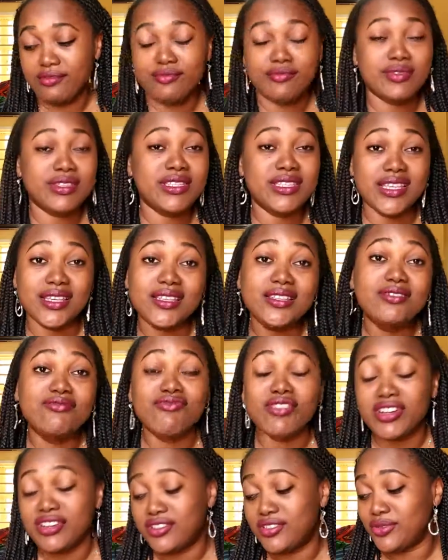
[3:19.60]
6
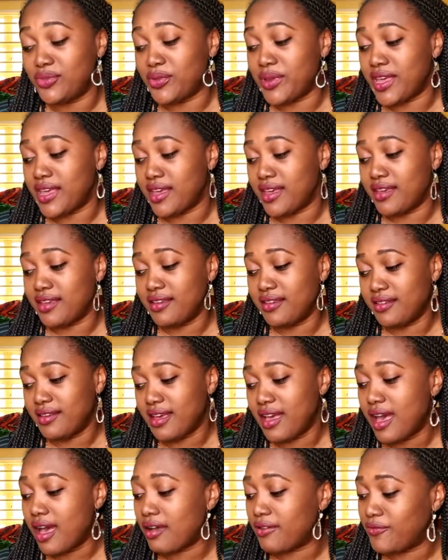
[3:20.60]
ready to wear
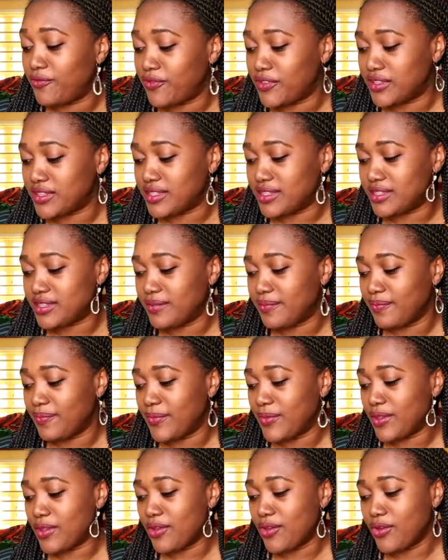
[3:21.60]
outfits.
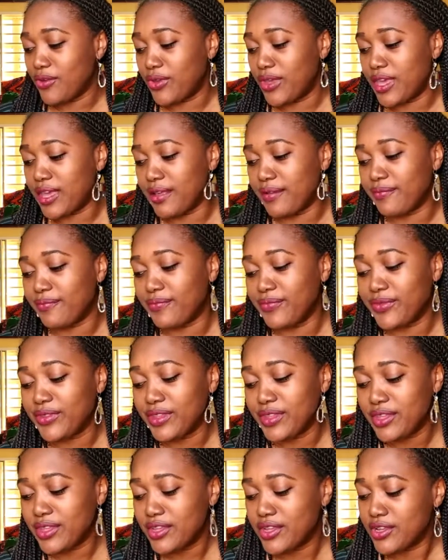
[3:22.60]
Okay,
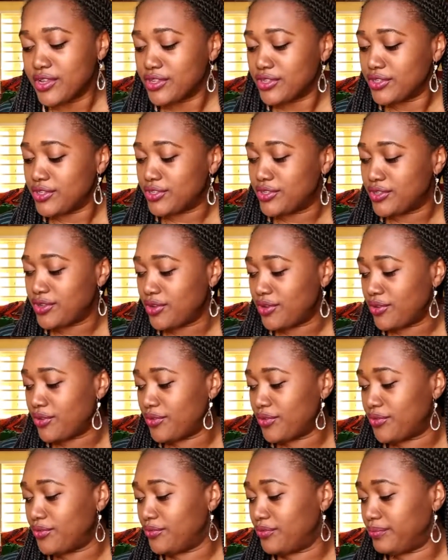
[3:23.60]

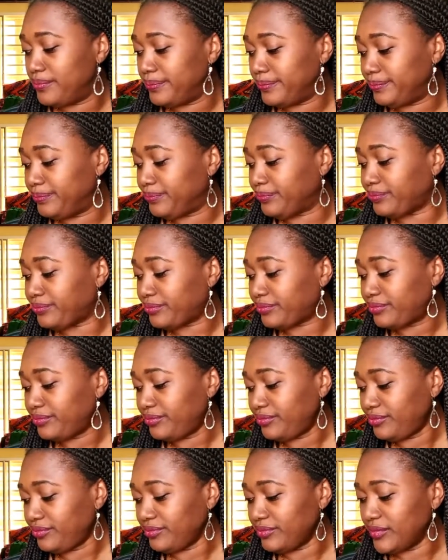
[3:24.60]
so
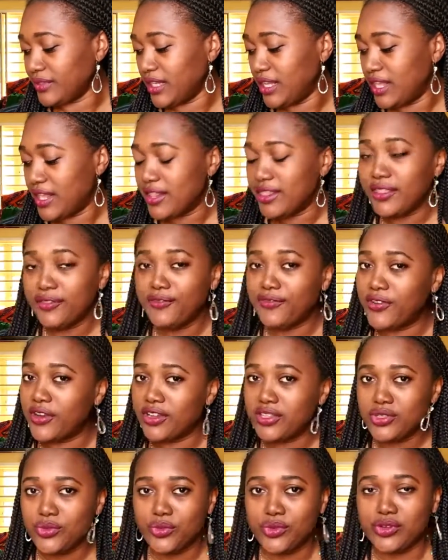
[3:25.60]
the
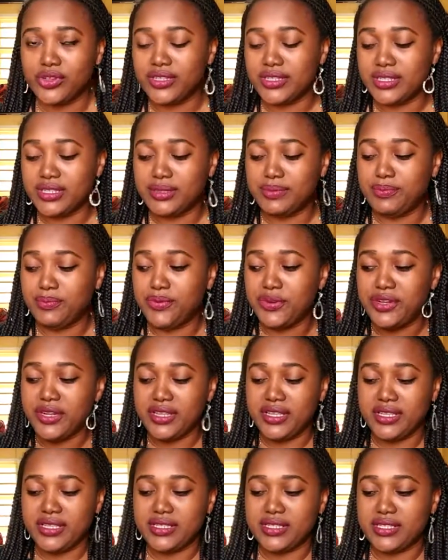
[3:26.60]
first one is
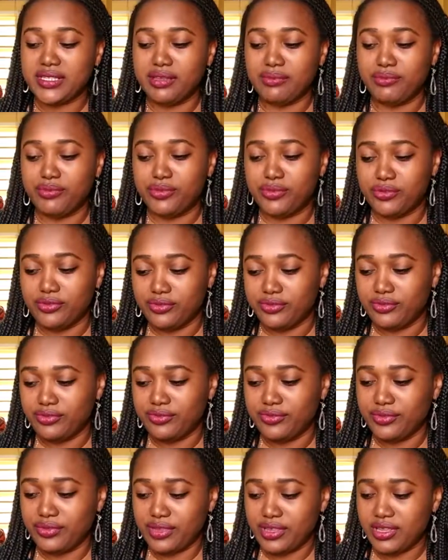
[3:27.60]
pretty simple.
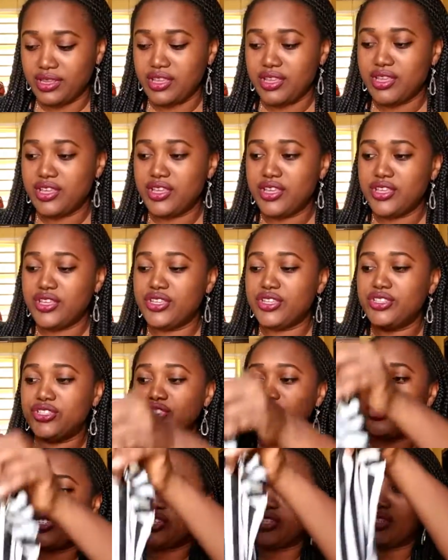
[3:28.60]
It's
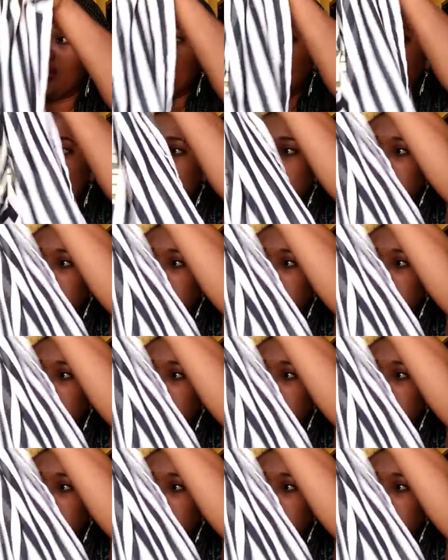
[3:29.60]
just